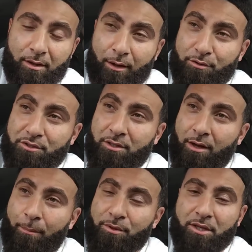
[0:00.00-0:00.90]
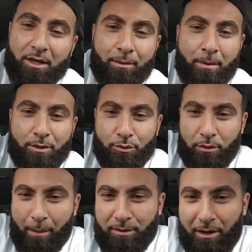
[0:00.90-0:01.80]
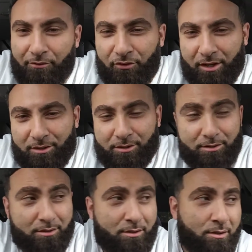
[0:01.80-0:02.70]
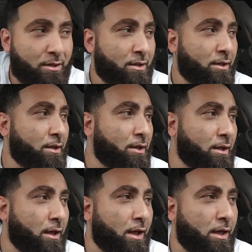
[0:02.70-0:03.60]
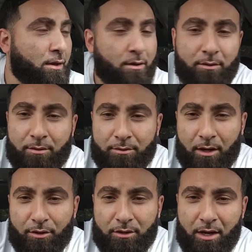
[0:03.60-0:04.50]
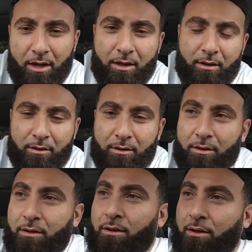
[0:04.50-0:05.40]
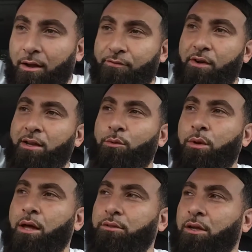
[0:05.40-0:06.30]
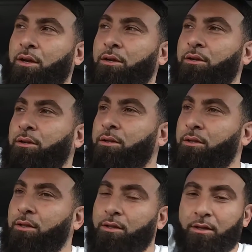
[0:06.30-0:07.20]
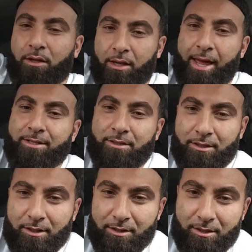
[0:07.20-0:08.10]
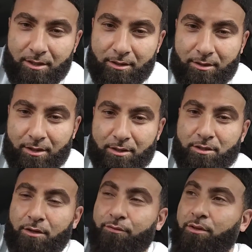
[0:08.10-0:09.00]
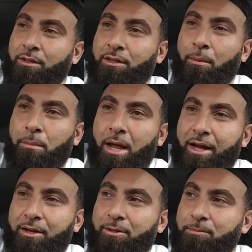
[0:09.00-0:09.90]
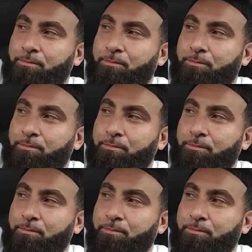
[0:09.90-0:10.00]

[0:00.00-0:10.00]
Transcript: I've been thinking about doing Amazon Flex, and the other day I finally went out there and actually did a shift. I did a block.